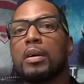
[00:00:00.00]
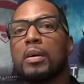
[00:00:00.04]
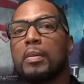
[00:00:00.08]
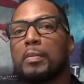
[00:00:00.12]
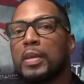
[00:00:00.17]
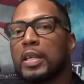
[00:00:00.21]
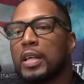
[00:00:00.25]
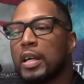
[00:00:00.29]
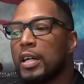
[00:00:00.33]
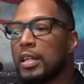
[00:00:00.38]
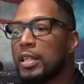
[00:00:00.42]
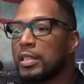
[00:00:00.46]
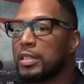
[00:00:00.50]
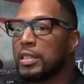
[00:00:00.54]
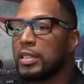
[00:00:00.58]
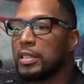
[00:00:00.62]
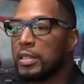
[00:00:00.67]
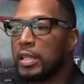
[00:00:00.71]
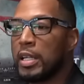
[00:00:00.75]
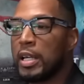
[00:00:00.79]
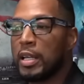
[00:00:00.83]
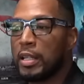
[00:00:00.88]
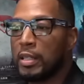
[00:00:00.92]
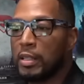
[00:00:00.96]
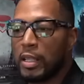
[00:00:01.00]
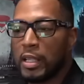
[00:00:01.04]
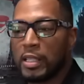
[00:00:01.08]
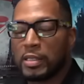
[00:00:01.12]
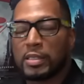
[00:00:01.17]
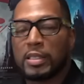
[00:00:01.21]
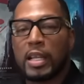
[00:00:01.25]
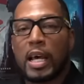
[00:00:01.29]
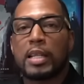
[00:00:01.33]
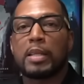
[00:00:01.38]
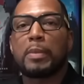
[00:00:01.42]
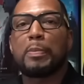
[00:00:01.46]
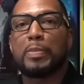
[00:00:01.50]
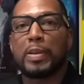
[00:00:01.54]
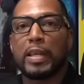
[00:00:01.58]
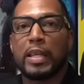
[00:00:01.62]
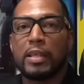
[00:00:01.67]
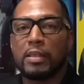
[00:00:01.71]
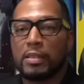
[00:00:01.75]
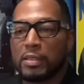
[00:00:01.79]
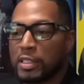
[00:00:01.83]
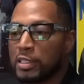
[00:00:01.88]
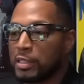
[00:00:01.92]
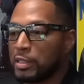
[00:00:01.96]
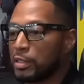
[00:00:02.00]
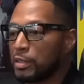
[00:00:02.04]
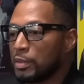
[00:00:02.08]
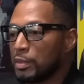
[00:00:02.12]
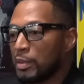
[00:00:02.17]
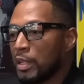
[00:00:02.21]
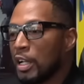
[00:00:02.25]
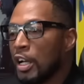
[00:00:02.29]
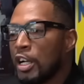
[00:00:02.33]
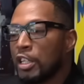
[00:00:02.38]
because she said it's not this